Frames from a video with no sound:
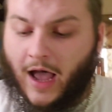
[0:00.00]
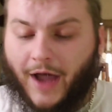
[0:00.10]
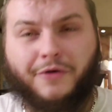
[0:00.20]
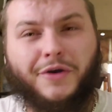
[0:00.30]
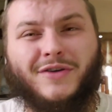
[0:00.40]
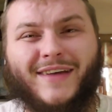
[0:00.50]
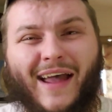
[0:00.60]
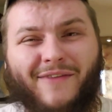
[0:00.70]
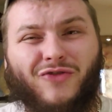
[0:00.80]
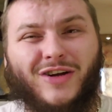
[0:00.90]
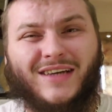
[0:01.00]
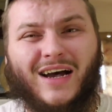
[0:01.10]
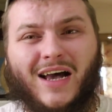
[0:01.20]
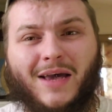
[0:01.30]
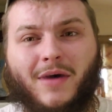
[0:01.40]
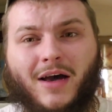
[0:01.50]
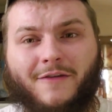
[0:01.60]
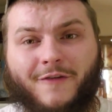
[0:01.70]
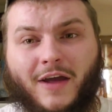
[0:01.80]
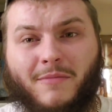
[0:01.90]
I don't use it every time I
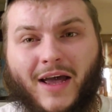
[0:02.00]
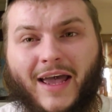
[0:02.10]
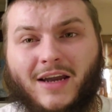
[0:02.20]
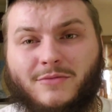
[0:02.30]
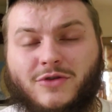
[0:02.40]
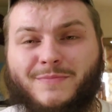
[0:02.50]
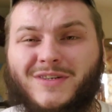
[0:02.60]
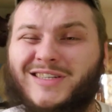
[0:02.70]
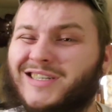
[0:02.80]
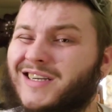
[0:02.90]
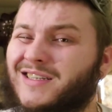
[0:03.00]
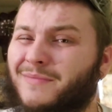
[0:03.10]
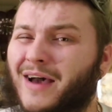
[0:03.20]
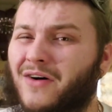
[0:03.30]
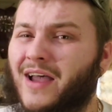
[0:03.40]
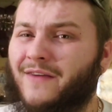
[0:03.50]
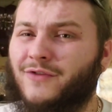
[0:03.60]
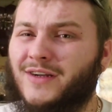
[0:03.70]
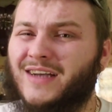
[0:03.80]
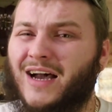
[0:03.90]
feed my animals, but just about
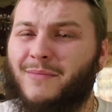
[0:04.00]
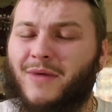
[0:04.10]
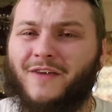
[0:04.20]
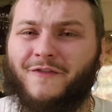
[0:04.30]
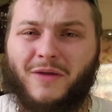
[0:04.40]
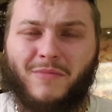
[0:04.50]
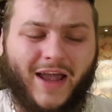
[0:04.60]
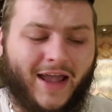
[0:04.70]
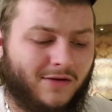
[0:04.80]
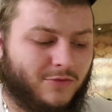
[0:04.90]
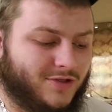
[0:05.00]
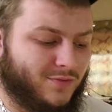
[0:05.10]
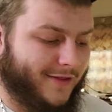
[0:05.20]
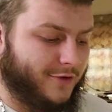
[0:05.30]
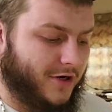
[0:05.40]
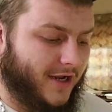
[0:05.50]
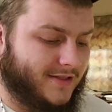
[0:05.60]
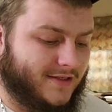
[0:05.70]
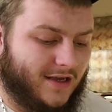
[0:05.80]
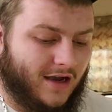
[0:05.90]
every time I feed my animals, whether
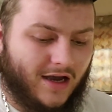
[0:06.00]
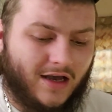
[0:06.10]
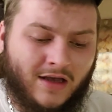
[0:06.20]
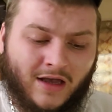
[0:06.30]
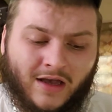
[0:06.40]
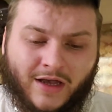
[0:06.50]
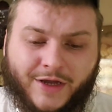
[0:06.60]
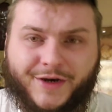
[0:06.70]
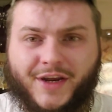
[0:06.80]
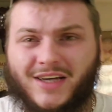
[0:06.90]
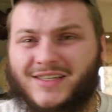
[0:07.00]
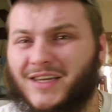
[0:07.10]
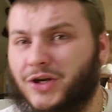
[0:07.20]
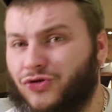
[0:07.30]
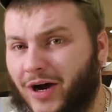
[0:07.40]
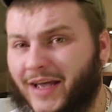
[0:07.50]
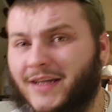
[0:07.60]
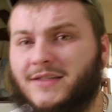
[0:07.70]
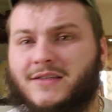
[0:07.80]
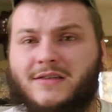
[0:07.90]
it's dusted
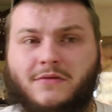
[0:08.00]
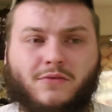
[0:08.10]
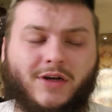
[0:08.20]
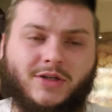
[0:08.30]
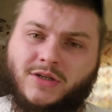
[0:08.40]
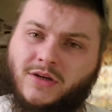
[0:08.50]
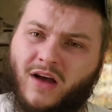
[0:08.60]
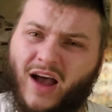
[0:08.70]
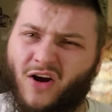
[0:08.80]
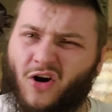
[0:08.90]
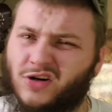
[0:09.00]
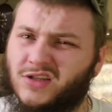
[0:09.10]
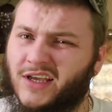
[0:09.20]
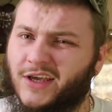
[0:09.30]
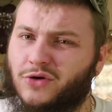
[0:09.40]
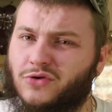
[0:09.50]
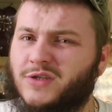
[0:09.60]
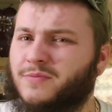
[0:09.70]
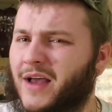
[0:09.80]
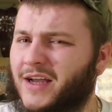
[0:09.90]
crickets, which I hardly
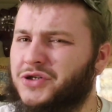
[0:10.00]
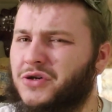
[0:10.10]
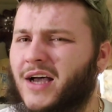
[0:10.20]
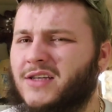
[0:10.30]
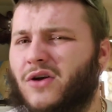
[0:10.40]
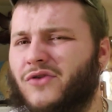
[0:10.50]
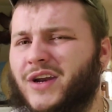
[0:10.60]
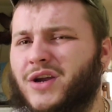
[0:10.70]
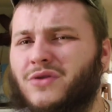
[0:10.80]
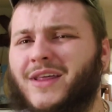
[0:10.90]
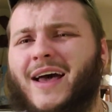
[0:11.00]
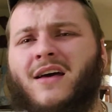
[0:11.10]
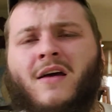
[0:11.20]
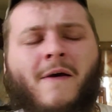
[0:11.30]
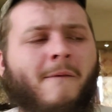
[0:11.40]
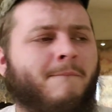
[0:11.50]
use, as you guys already know that,